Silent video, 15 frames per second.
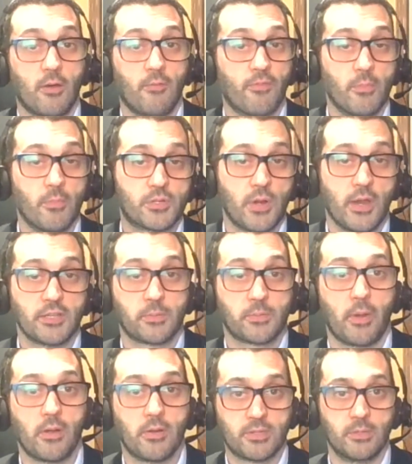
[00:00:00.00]
helped from a
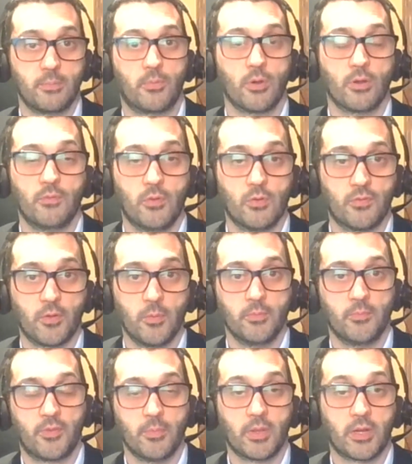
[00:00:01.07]
transparency point of view from
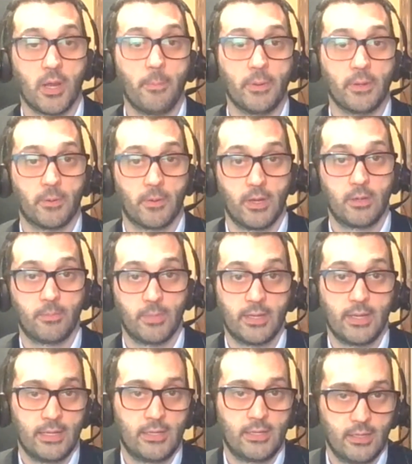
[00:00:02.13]
the company, right? But
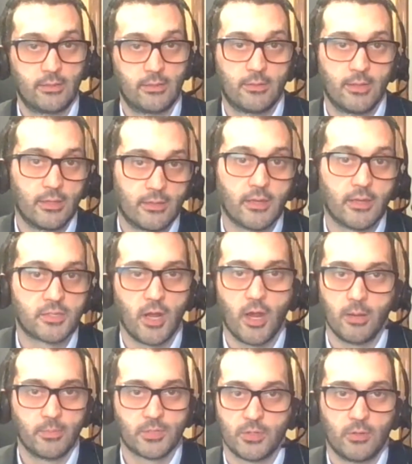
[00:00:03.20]
it takes
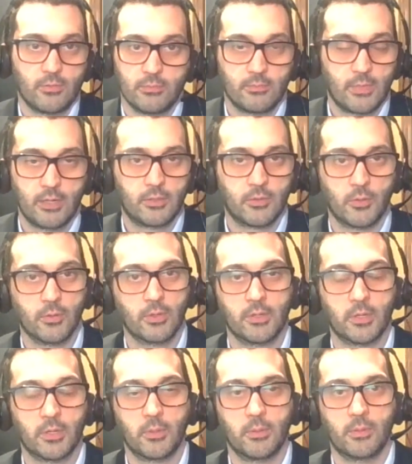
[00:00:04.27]
time. So I totally
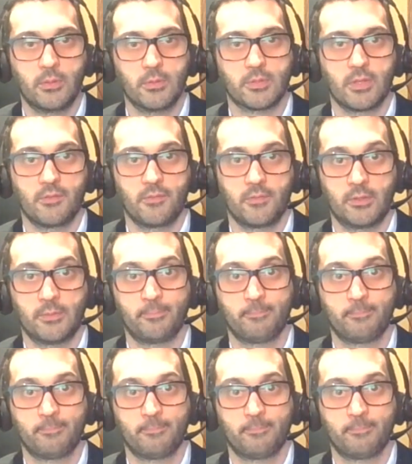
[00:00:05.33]
agree with you, Stephanie.